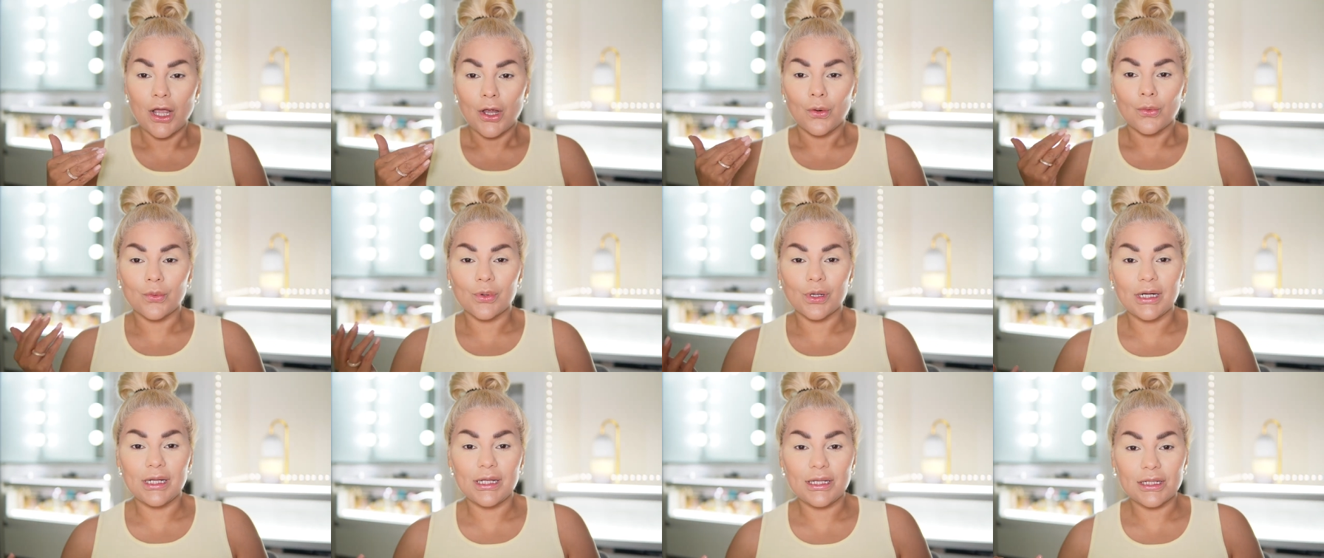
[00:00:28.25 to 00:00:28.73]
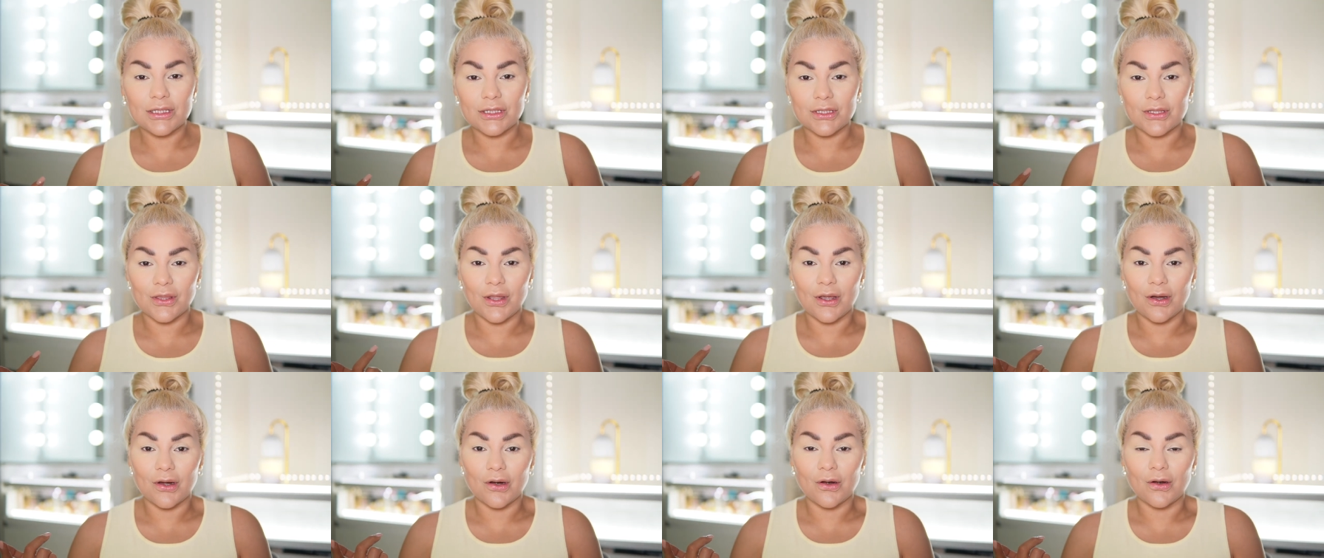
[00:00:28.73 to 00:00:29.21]
released
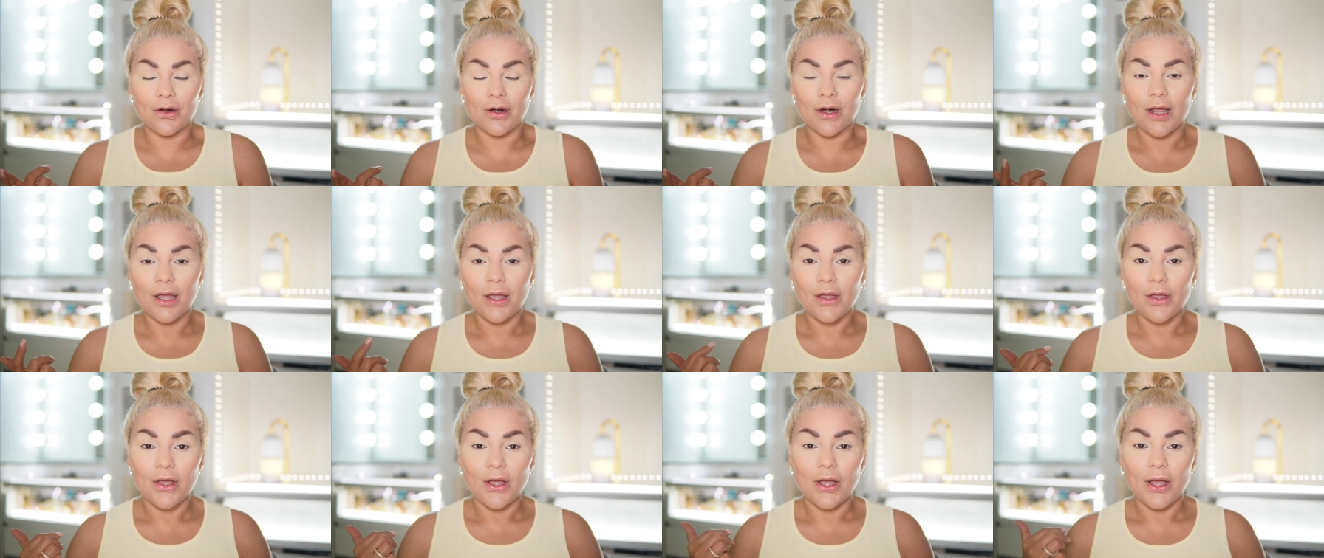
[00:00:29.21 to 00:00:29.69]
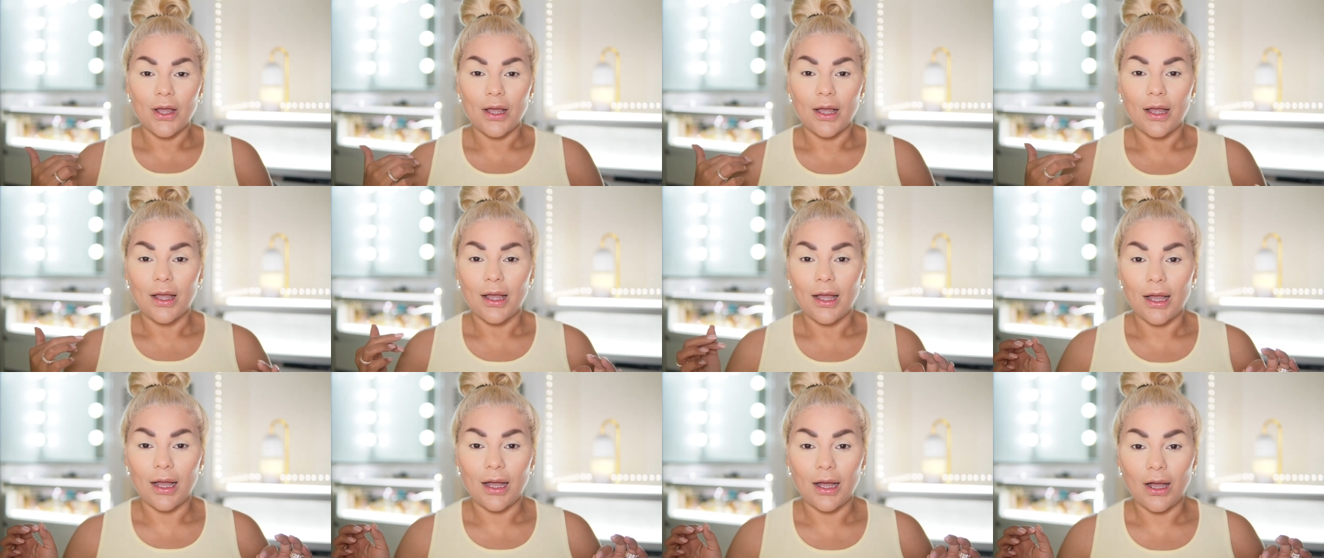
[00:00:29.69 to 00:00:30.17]
their
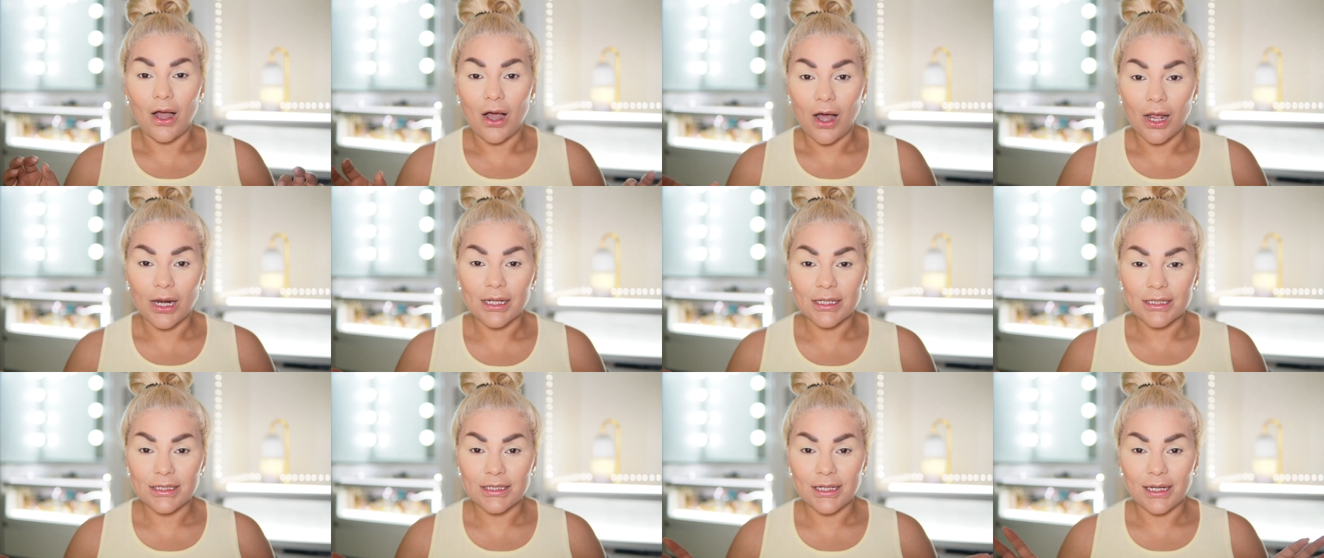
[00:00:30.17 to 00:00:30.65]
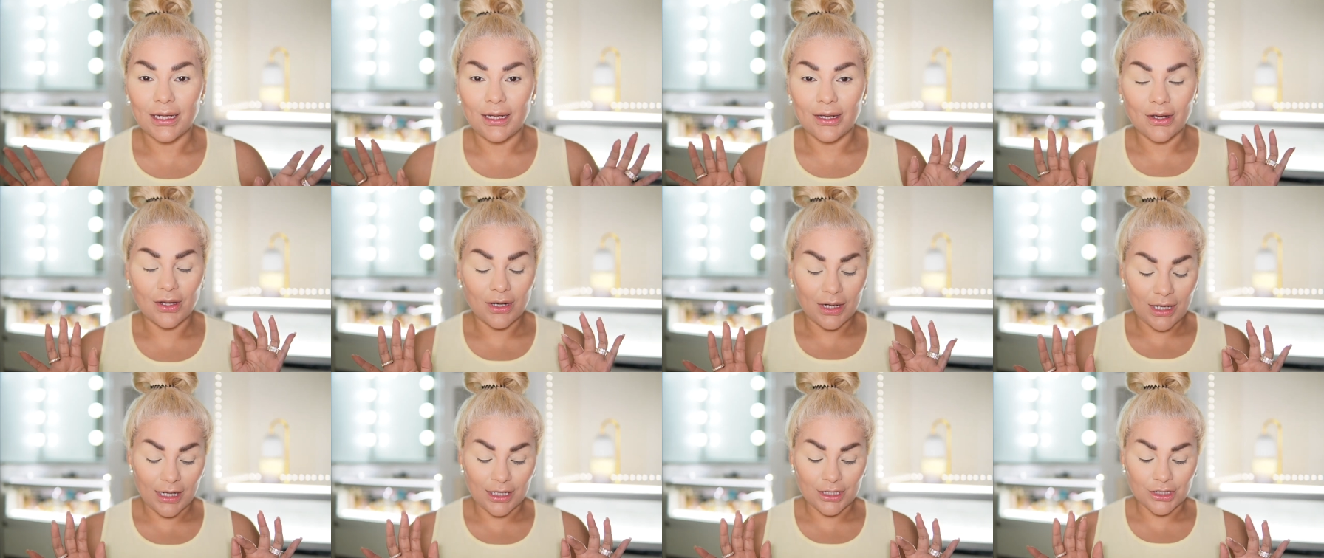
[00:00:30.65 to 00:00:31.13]
holiday
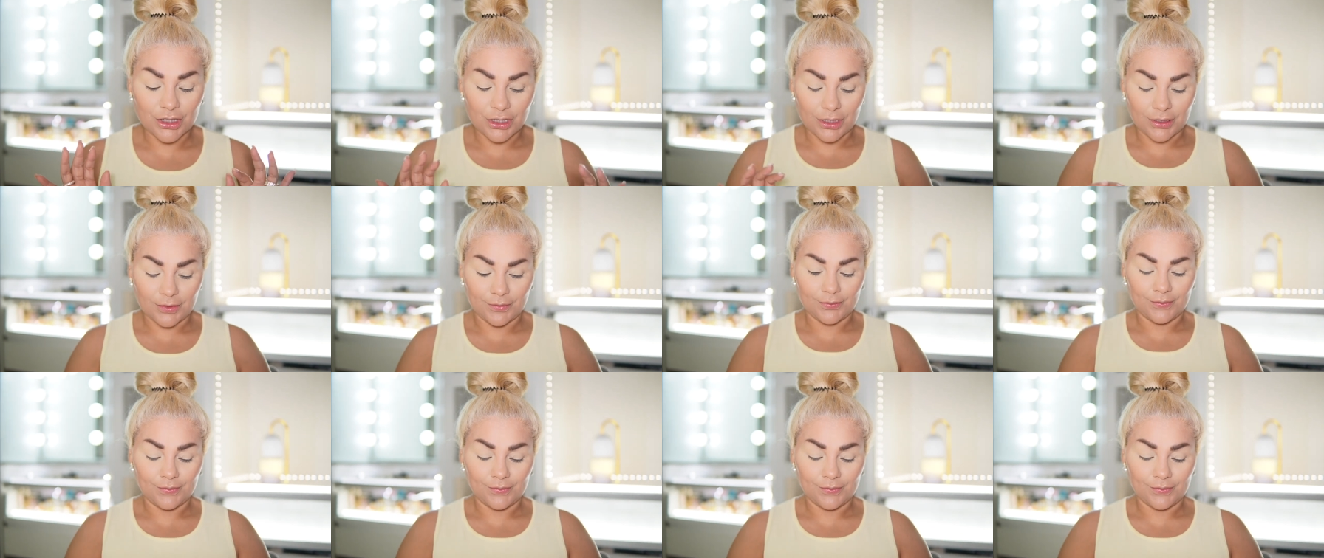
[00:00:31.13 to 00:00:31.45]
collection